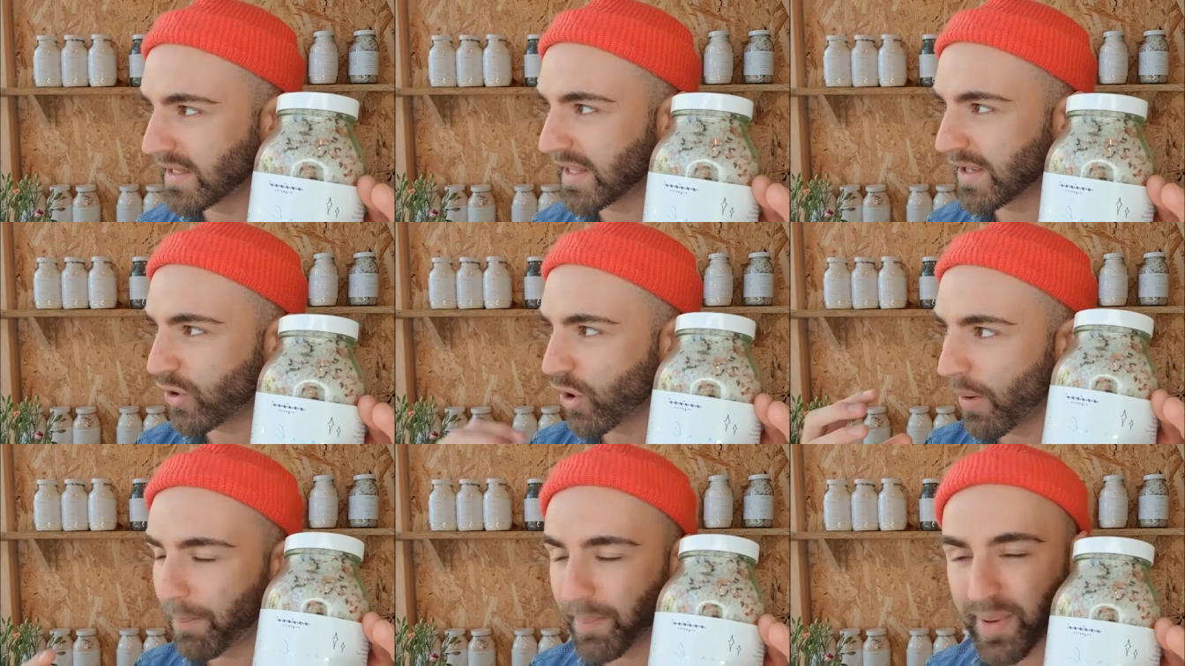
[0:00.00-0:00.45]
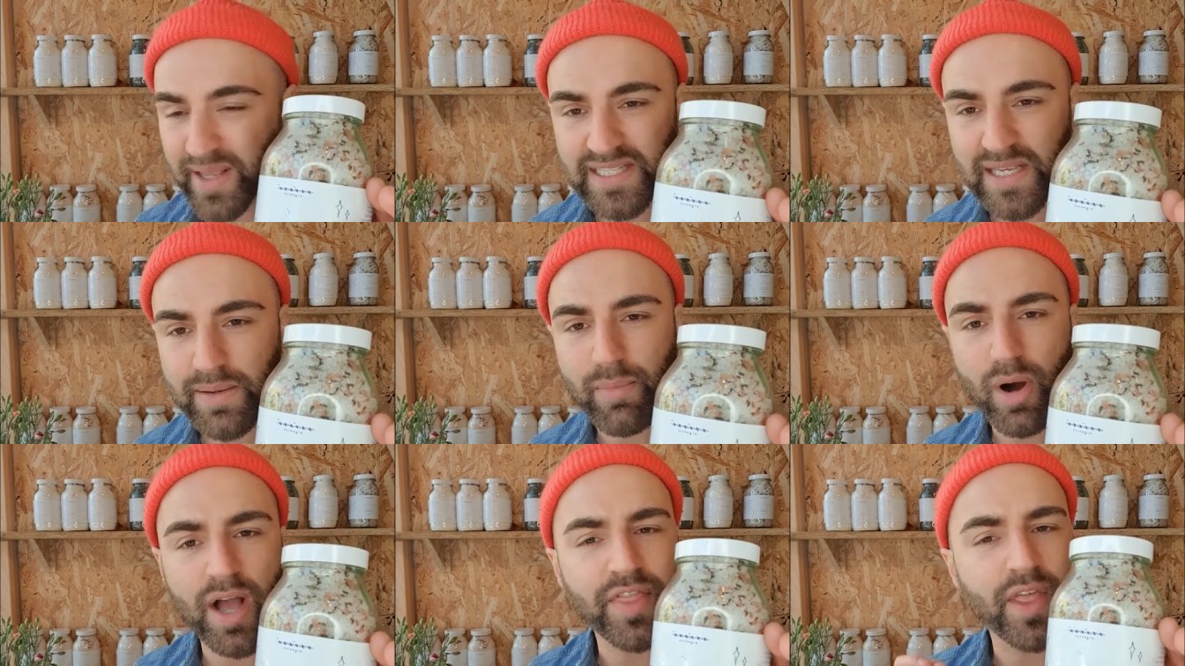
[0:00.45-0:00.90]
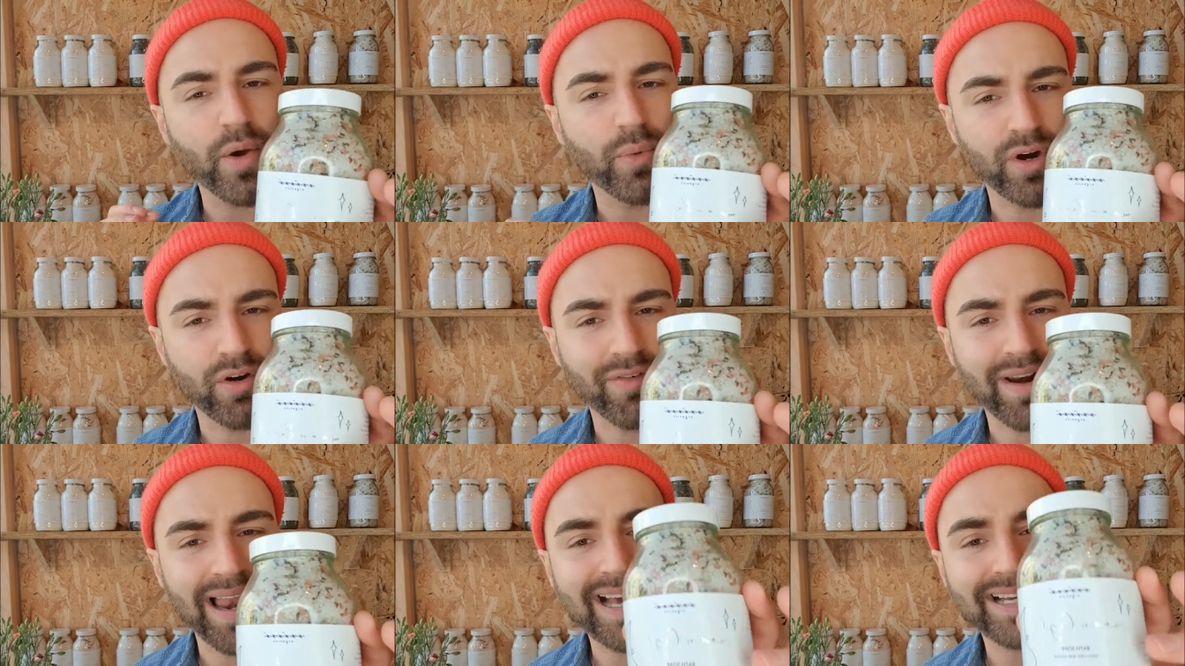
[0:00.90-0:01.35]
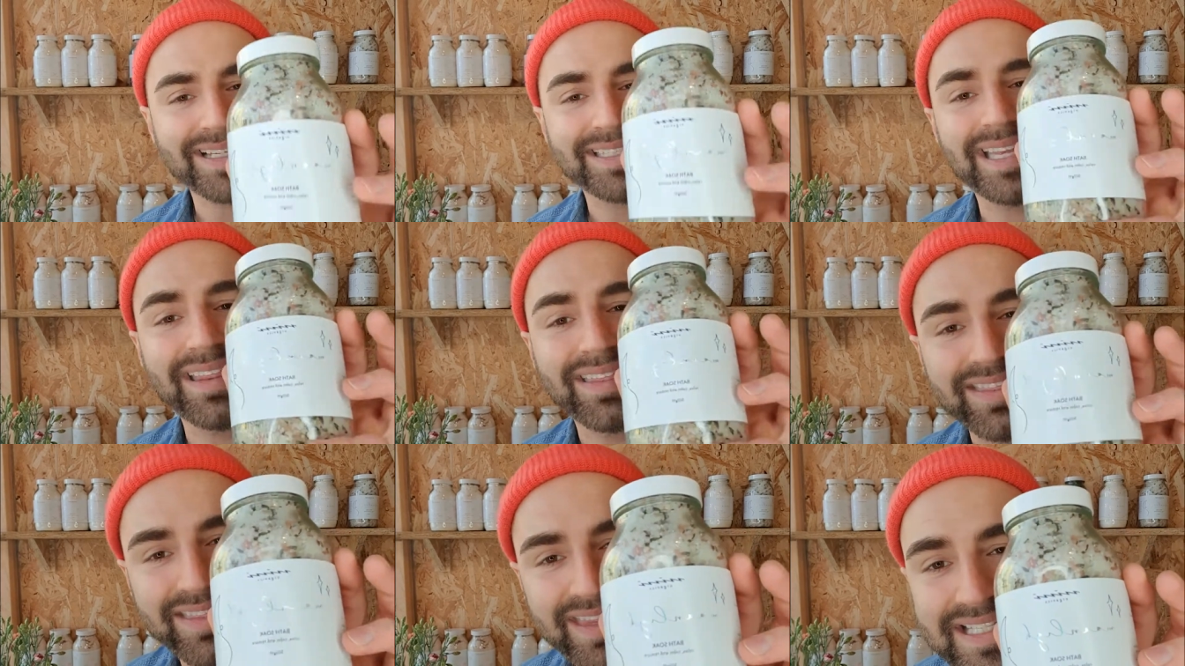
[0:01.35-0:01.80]
They've got a busy mind, they want to relax
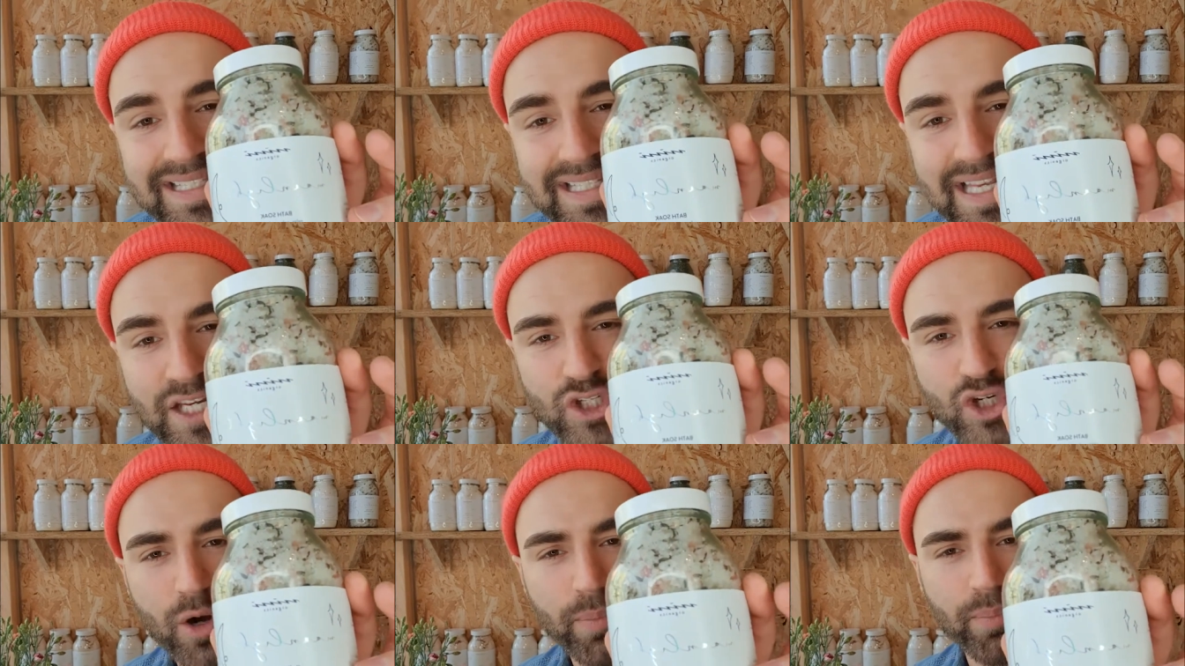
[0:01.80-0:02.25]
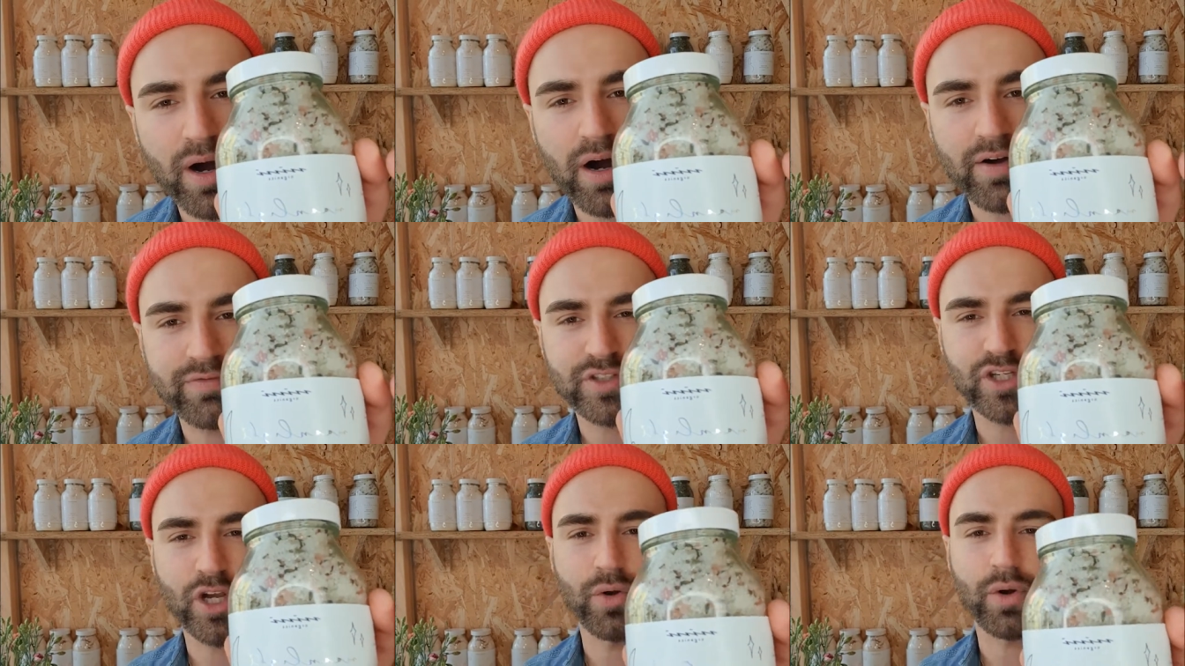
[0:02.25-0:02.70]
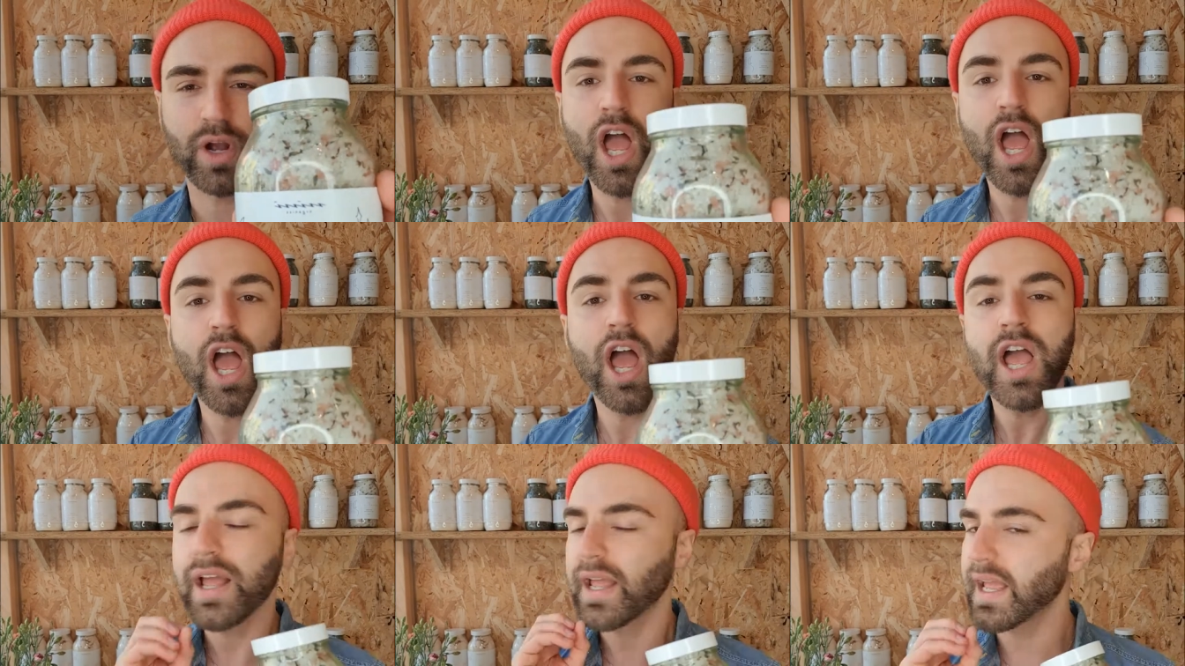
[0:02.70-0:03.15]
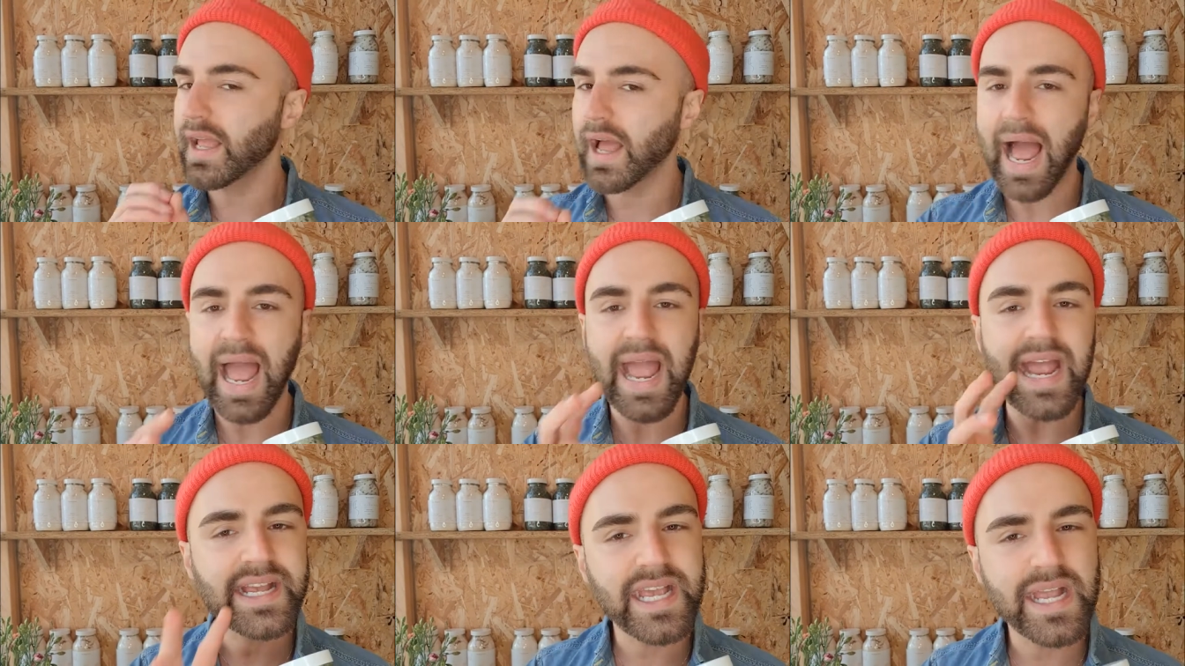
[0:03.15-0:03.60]
it. This is your bath soap.
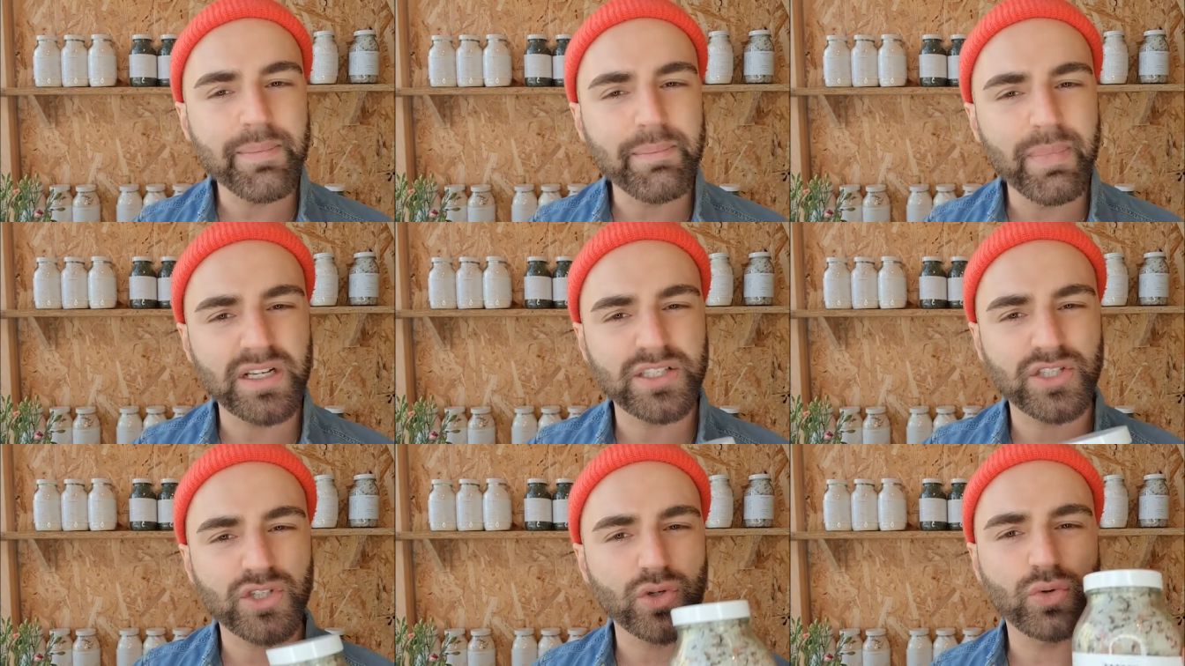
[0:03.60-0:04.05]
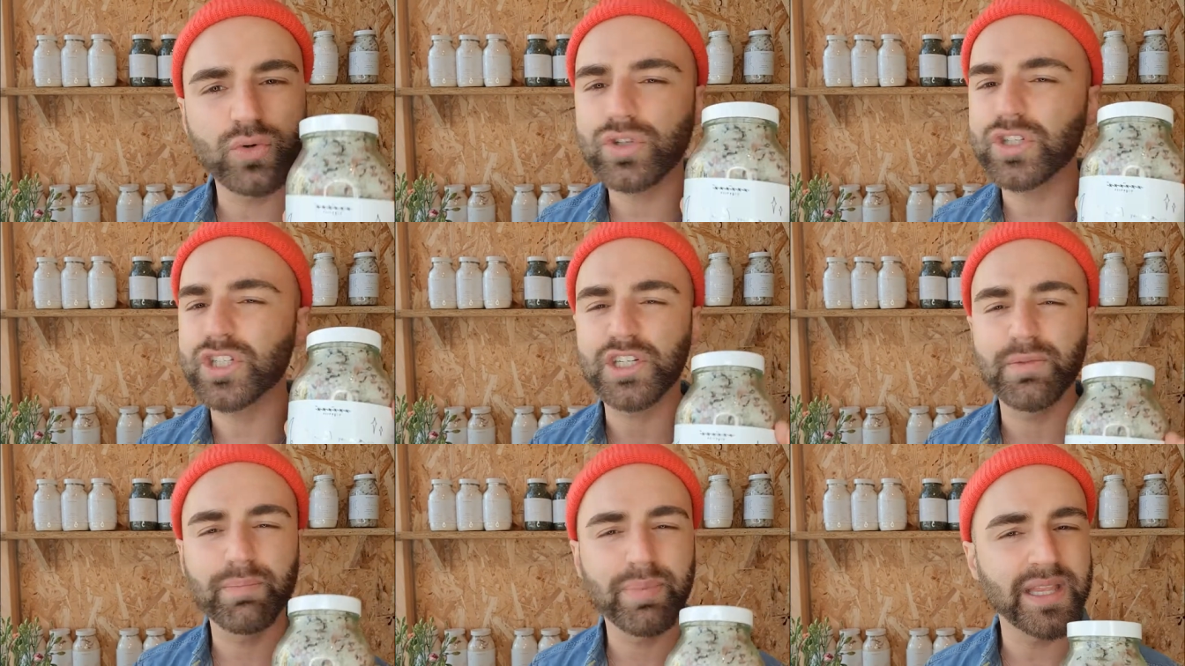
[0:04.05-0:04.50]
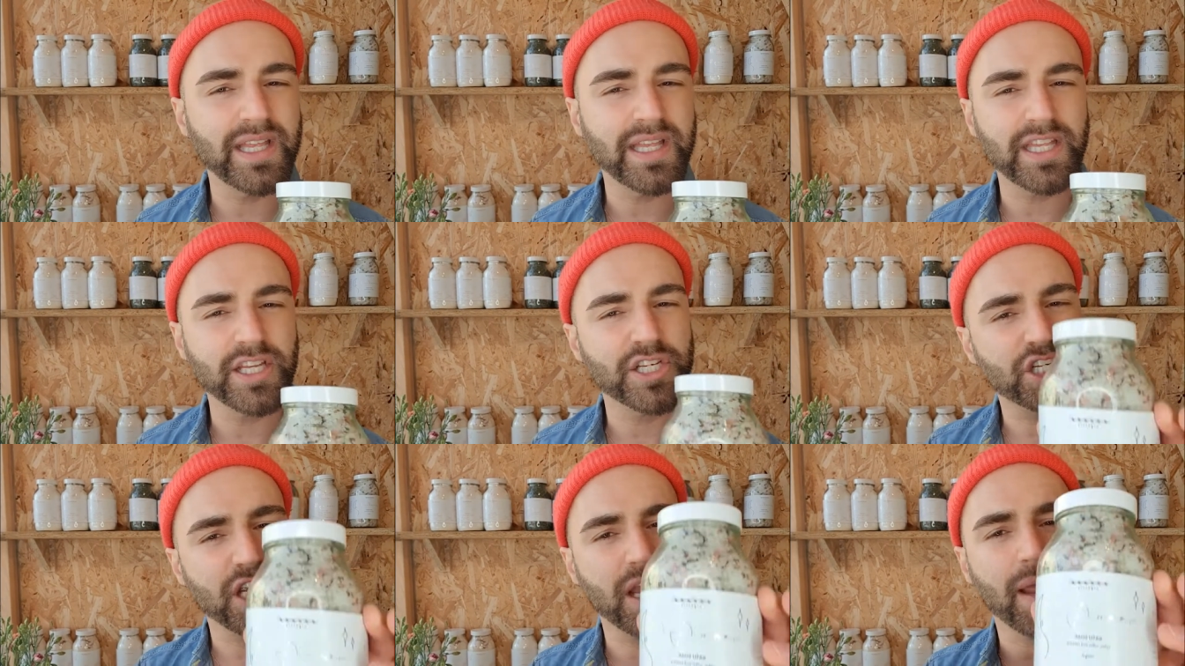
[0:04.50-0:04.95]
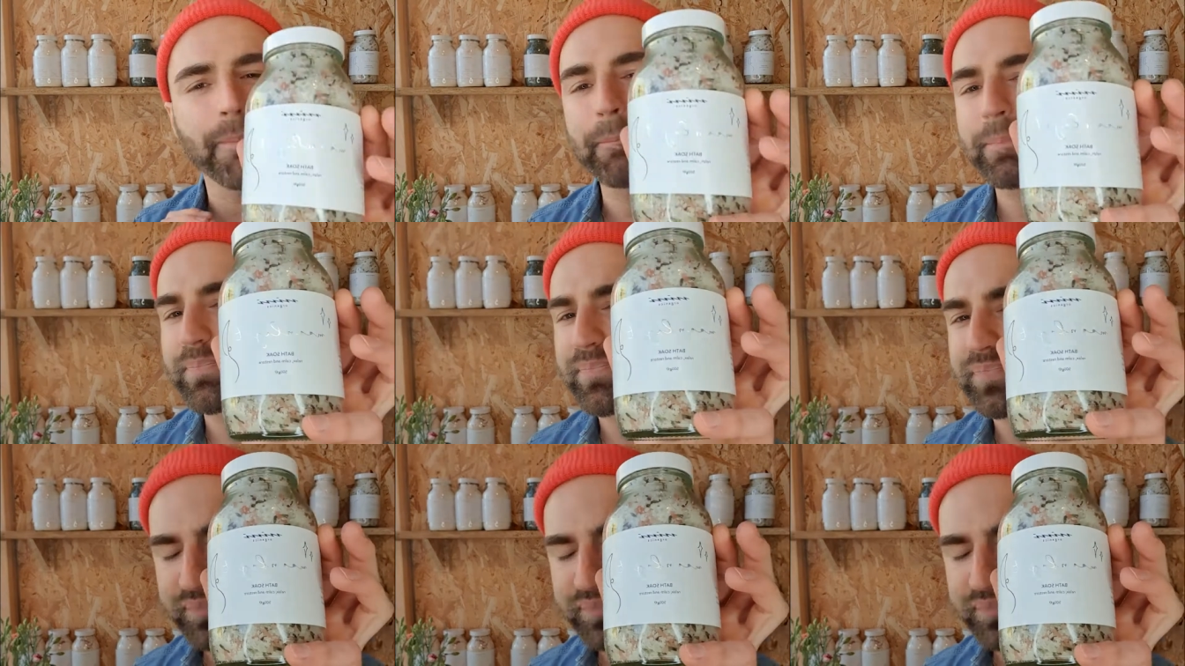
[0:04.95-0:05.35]
Achy muscles, been at the gym,